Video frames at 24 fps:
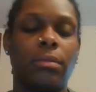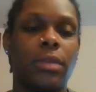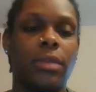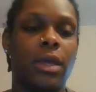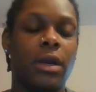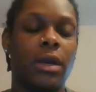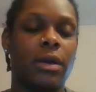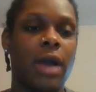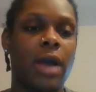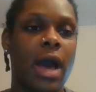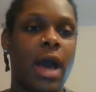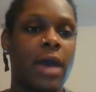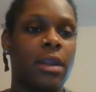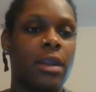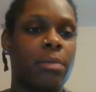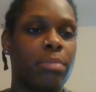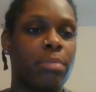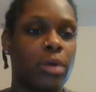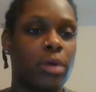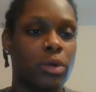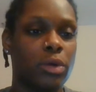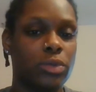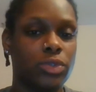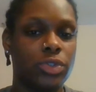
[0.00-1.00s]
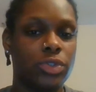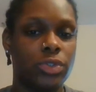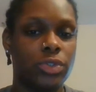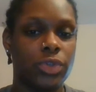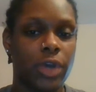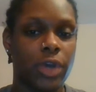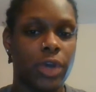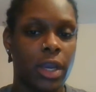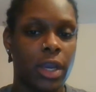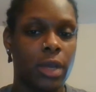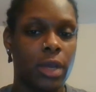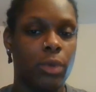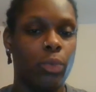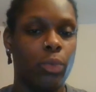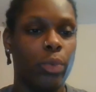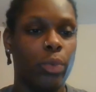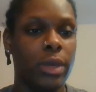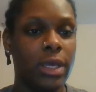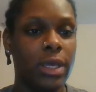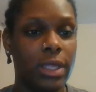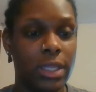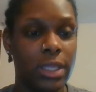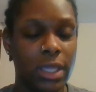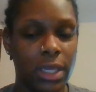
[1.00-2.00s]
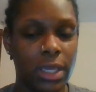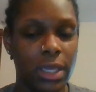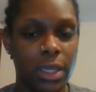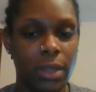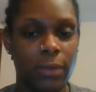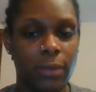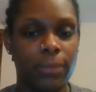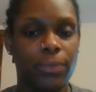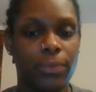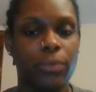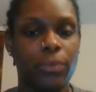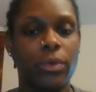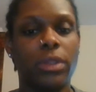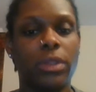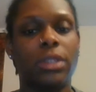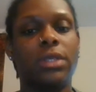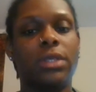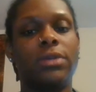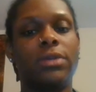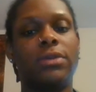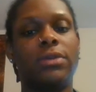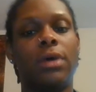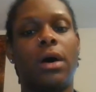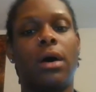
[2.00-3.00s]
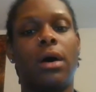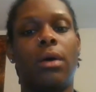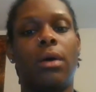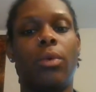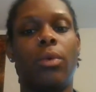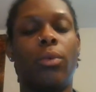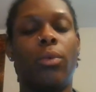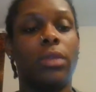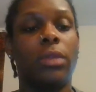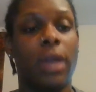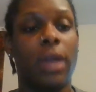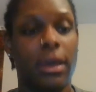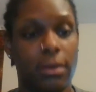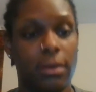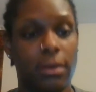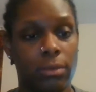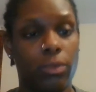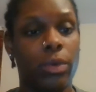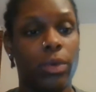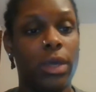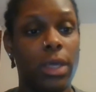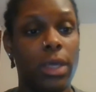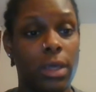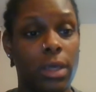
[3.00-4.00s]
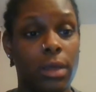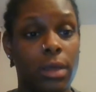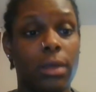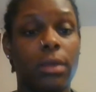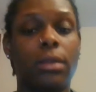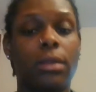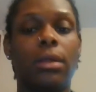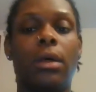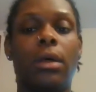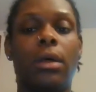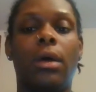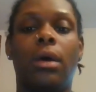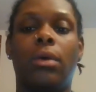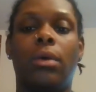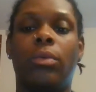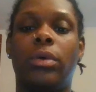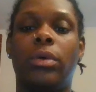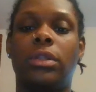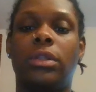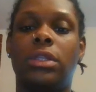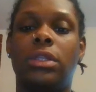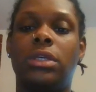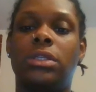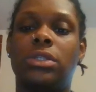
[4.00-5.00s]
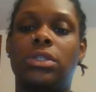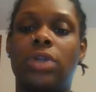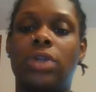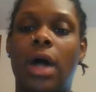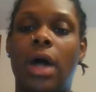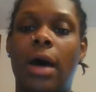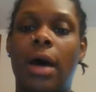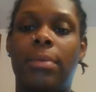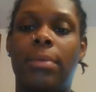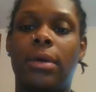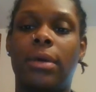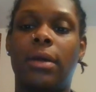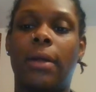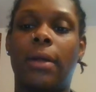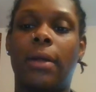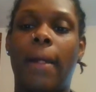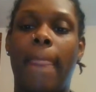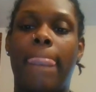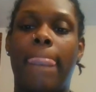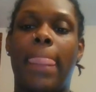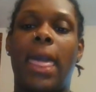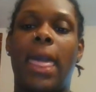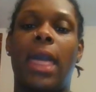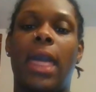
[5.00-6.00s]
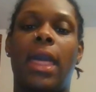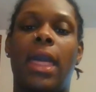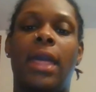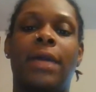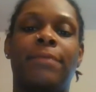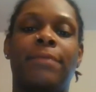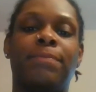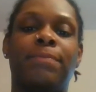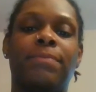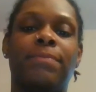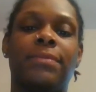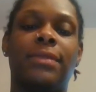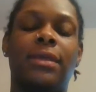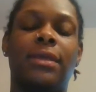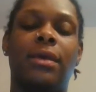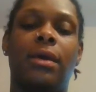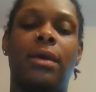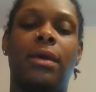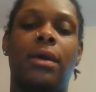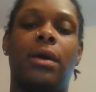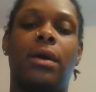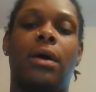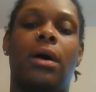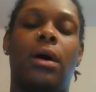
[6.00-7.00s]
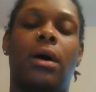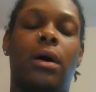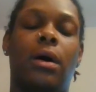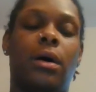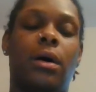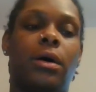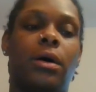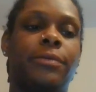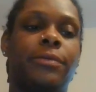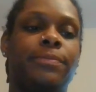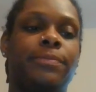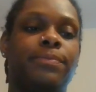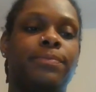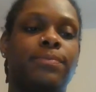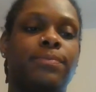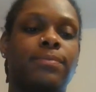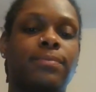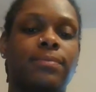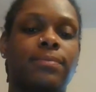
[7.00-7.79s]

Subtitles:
they're kind of portrayed weekly with this like week with this topic, and um,